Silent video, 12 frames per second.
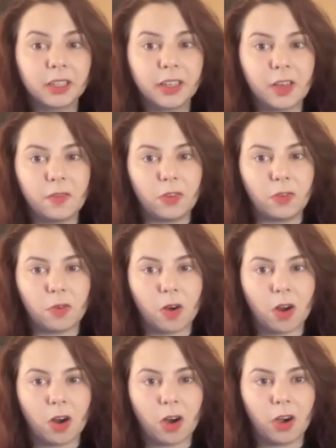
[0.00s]
if you
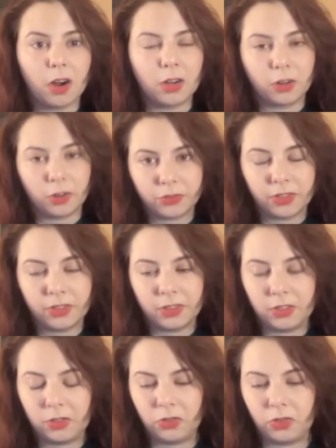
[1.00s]
are a cultural
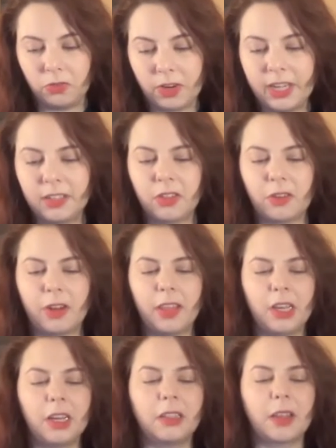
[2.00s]
institution, right? So I
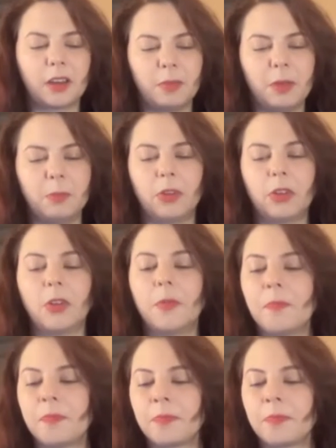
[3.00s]
think a lot of people,